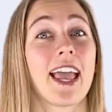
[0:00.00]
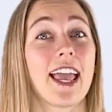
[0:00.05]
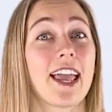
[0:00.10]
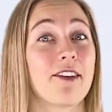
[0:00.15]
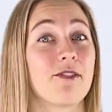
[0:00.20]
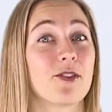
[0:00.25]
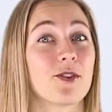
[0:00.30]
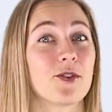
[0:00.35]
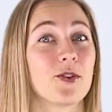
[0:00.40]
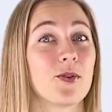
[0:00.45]

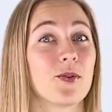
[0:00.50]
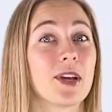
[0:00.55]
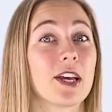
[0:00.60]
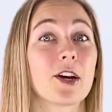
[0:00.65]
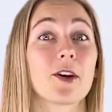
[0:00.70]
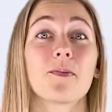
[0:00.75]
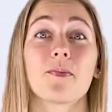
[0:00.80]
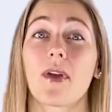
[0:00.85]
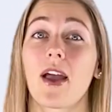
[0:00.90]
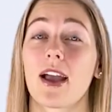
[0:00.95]
If you're new
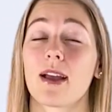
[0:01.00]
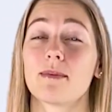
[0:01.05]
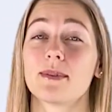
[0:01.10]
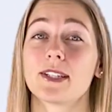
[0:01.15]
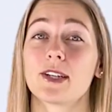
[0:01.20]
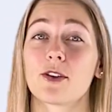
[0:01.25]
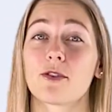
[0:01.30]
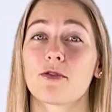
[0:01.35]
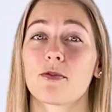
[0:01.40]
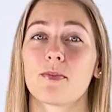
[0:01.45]
here, I'm
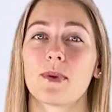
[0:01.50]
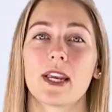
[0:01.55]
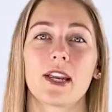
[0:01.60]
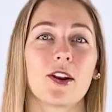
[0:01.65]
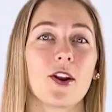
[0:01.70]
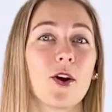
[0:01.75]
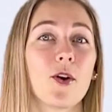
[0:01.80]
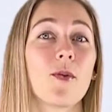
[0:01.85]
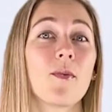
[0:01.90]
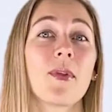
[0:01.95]
Sarah
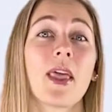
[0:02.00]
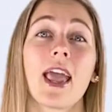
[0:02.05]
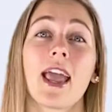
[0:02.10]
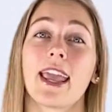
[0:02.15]
Faminko,